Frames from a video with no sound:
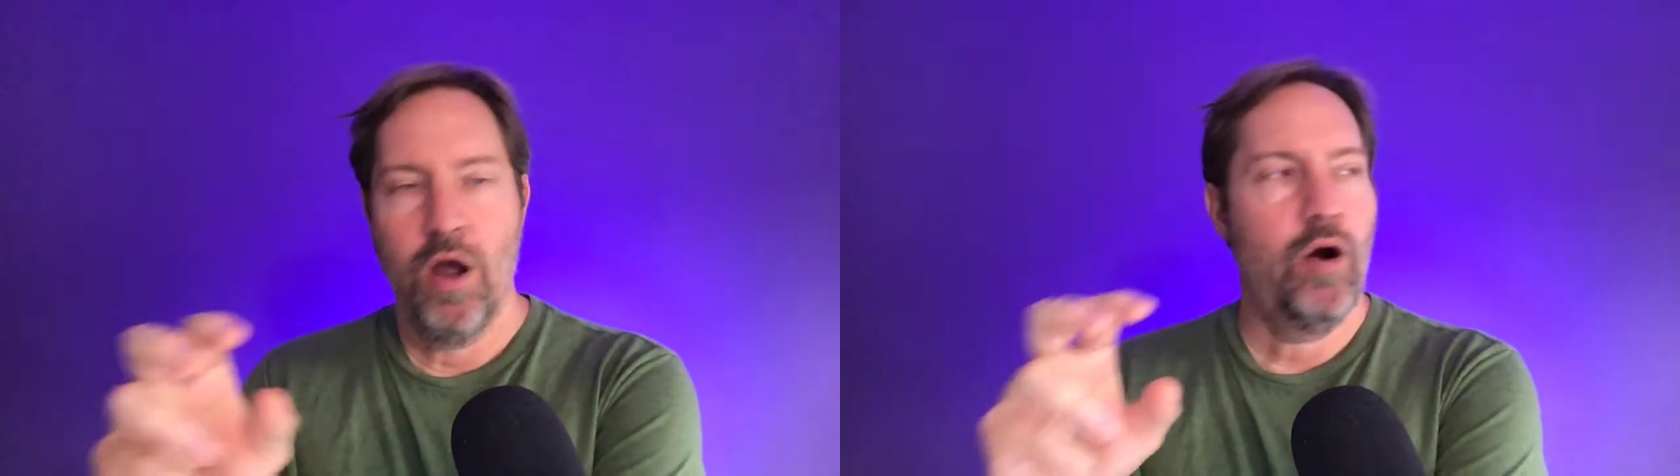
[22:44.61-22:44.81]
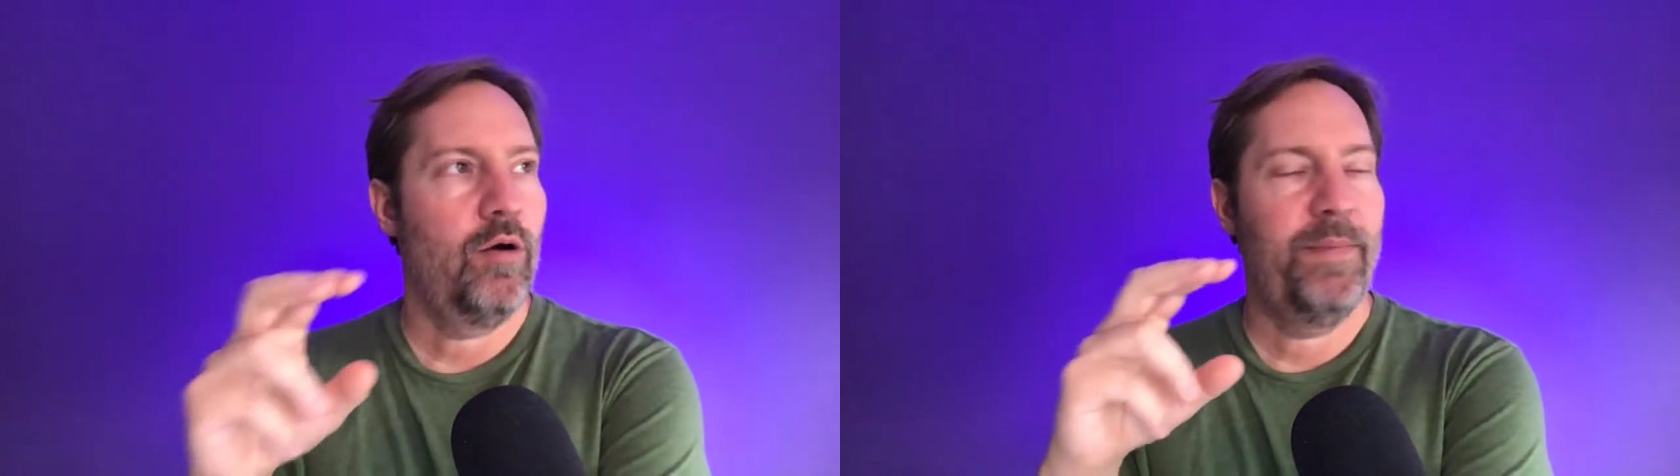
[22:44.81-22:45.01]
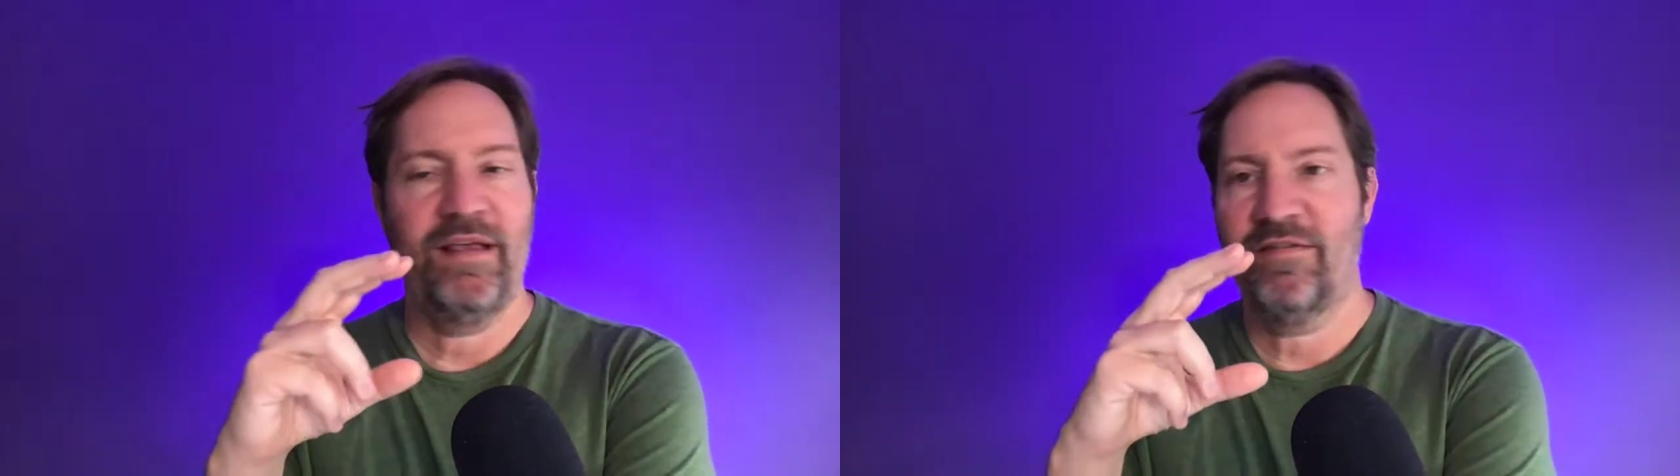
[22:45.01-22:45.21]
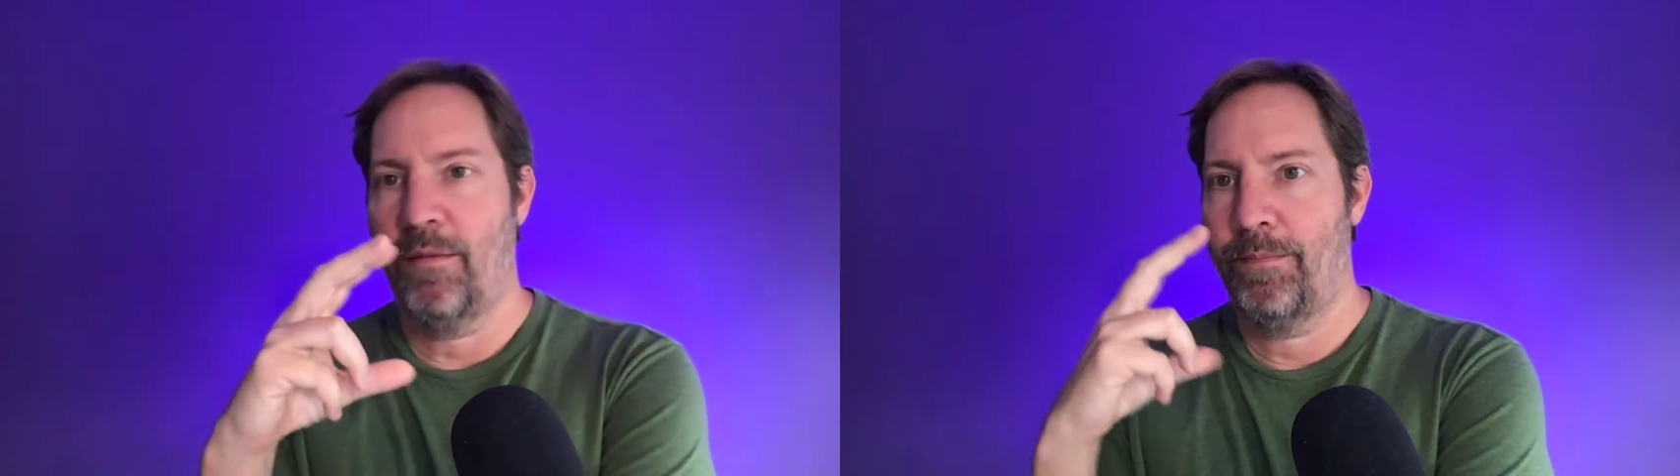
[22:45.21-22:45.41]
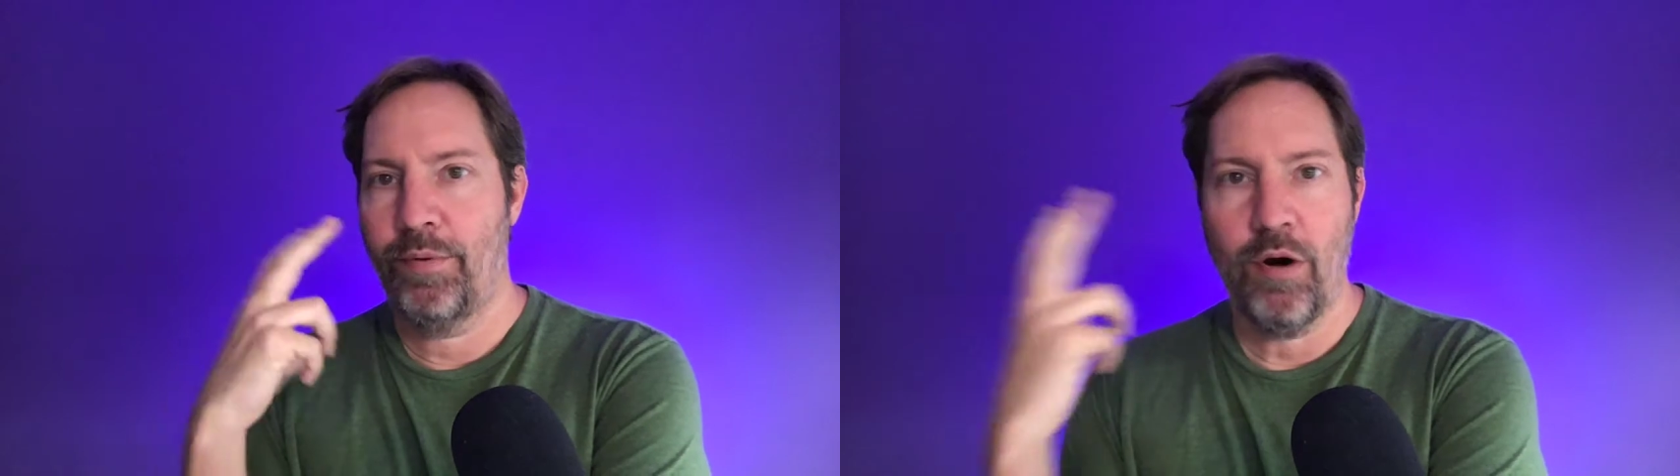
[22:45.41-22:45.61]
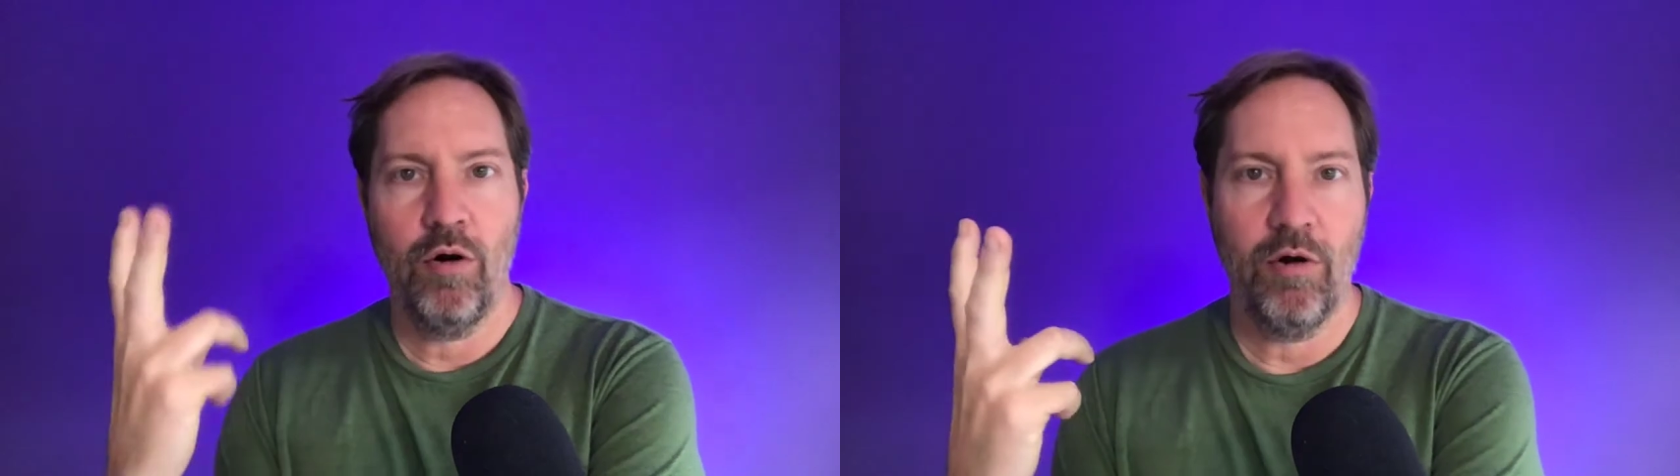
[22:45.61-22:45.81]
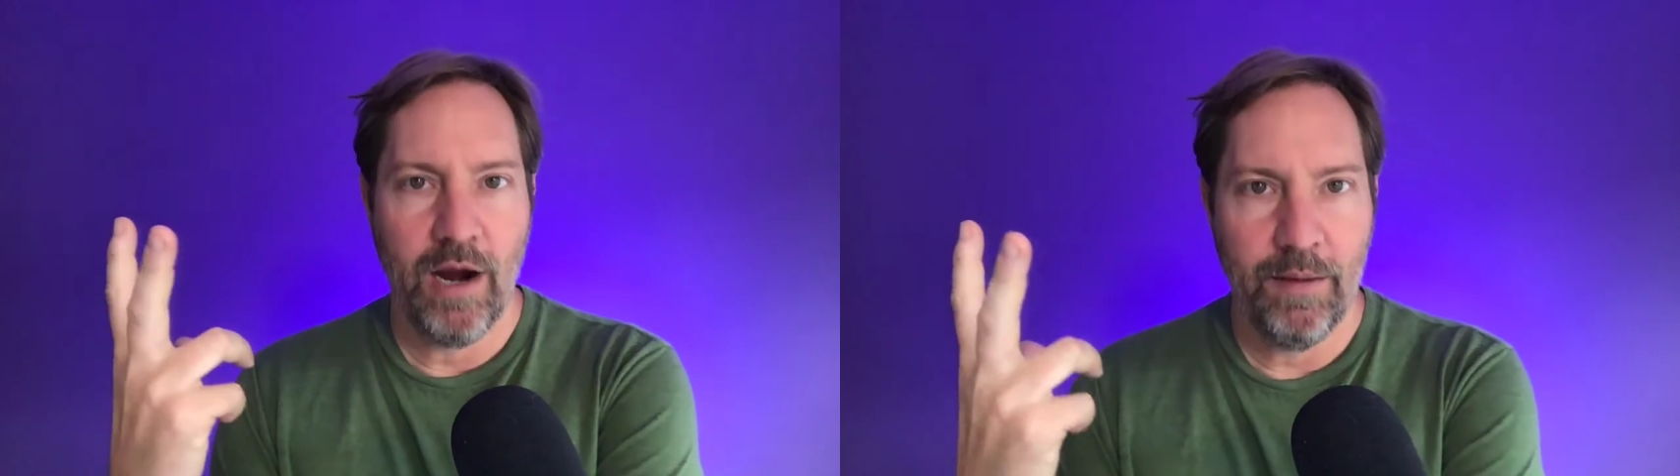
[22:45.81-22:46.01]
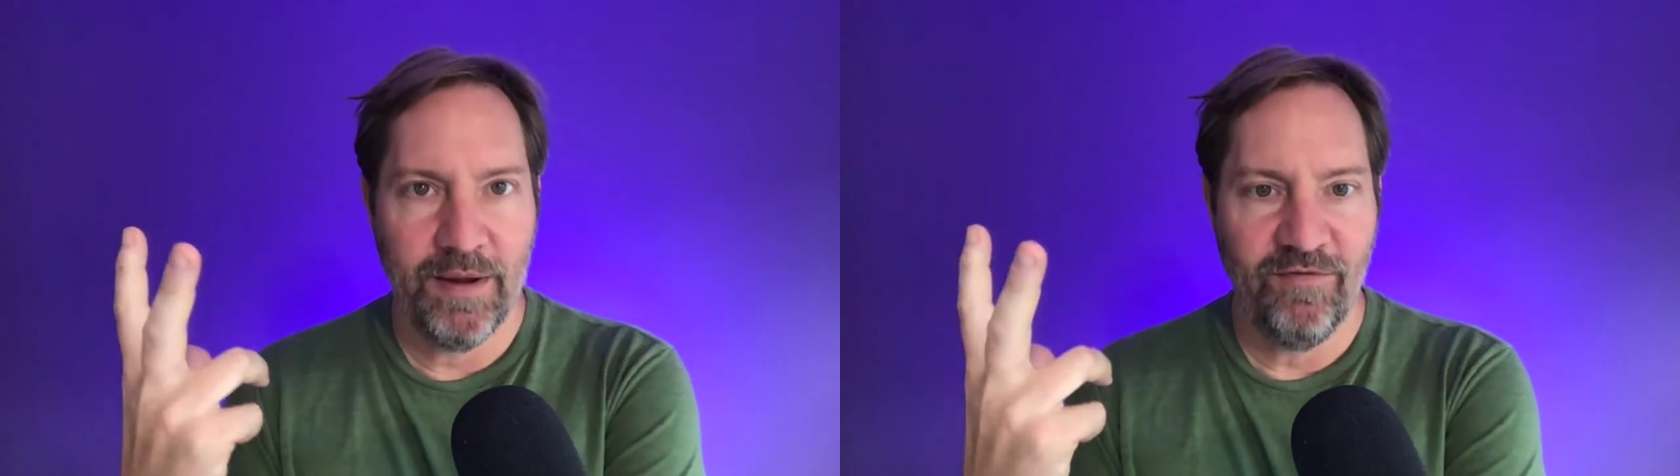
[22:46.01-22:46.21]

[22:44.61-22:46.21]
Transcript: or based on programming